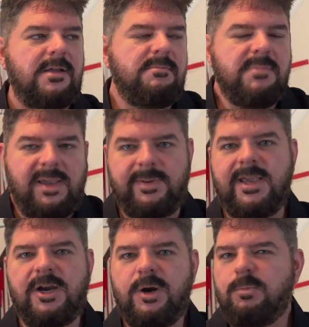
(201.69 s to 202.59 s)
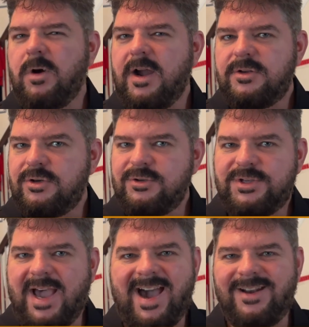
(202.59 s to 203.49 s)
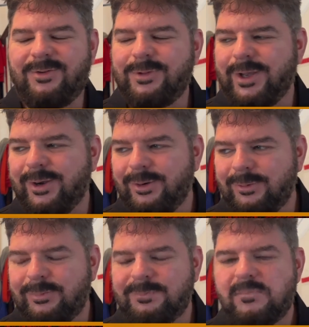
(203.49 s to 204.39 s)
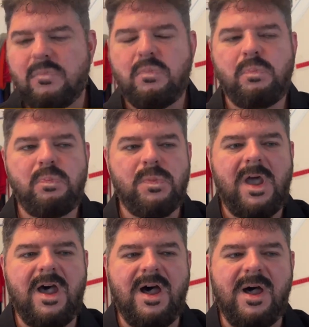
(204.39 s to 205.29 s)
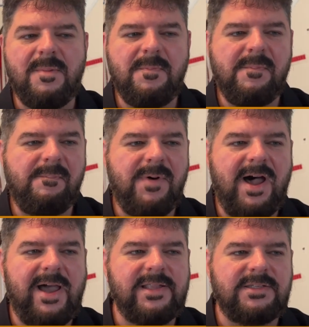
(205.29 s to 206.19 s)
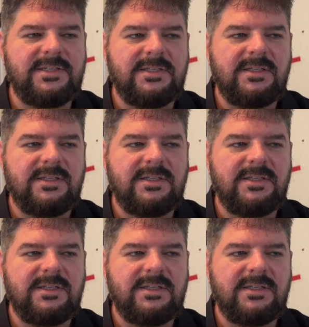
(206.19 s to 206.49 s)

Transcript: Maybe Aaron Rodgers, I don't know. But